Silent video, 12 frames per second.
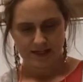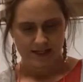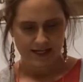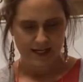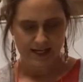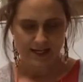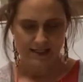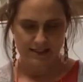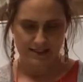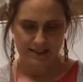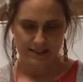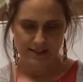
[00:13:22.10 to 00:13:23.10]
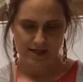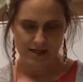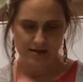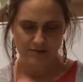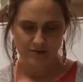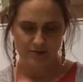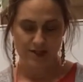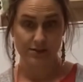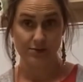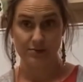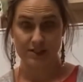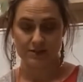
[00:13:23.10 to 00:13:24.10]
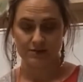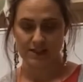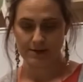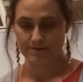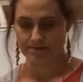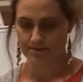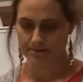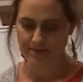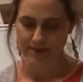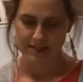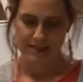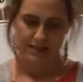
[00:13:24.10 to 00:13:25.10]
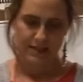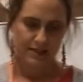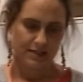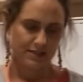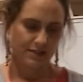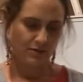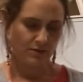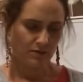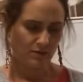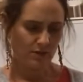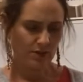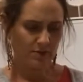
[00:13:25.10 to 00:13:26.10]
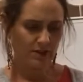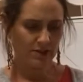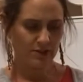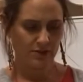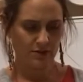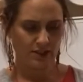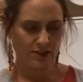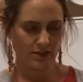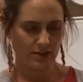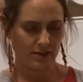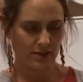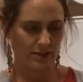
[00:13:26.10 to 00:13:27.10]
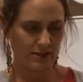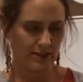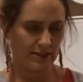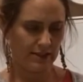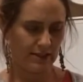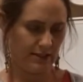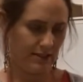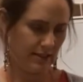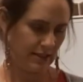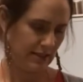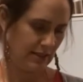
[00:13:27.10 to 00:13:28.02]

And it's time for my other piece of tape. So what I'm going to do here is